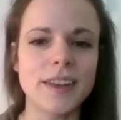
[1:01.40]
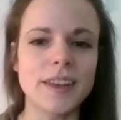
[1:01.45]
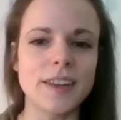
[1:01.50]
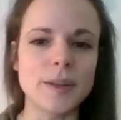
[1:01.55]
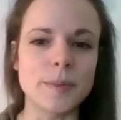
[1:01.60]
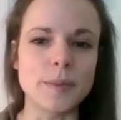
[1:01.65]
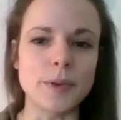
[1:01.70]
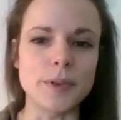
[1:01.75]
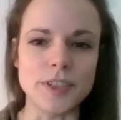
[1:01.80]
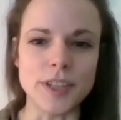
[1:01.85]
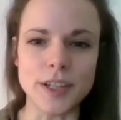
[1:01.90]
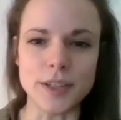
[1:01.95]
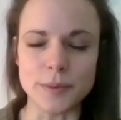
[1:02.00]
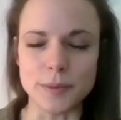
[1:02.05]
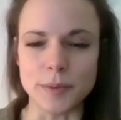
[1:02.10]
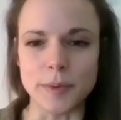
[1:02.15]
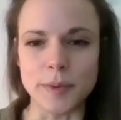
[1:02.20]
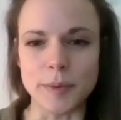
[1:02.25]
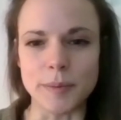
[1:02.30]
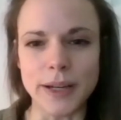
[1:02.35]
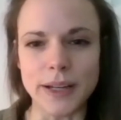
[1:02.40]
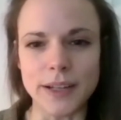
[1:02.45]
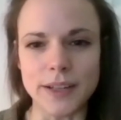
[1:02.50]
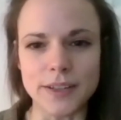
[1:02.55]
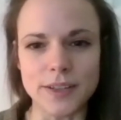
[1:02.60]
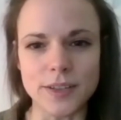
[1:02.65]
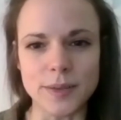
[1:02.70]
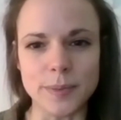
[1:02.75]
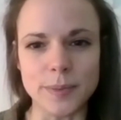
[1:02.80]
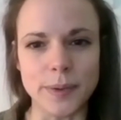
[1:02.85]
The projects will be
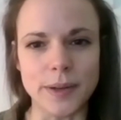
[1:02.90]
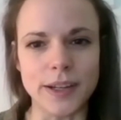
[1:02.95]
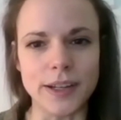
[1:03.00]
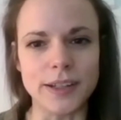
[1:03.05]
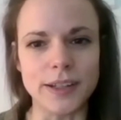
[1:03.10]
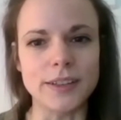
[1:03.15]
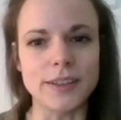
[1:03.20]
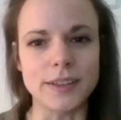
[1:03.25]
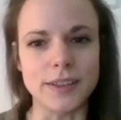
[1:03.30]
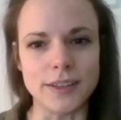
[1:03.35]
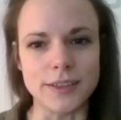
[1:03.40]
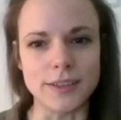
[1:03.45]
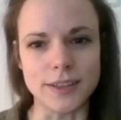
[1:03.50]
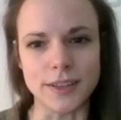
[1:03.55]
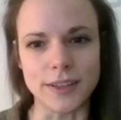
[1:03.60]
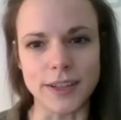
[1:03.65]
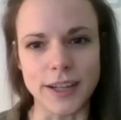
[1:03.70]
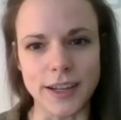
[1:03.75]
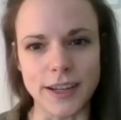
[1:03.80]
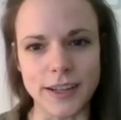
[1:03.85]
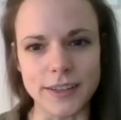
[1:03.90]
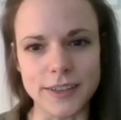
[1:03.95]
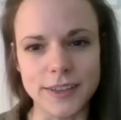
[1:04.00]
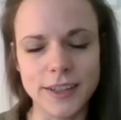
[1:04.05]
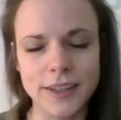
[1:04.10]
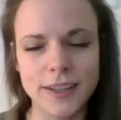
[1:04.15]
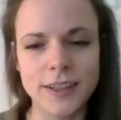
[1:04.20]
managed by Glasgow Can,